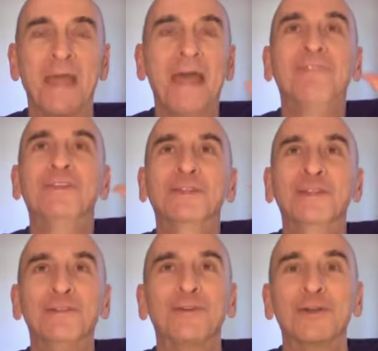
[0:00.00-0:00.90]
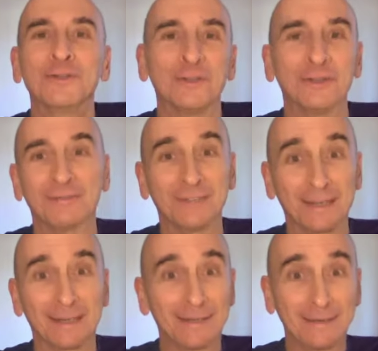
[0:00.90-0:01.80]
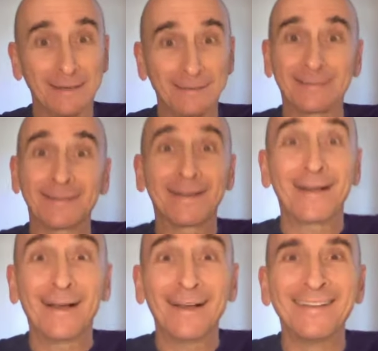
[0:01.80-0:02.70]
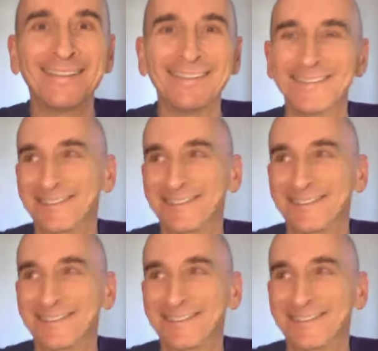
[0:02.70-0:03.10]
heavenly version of da da da da da,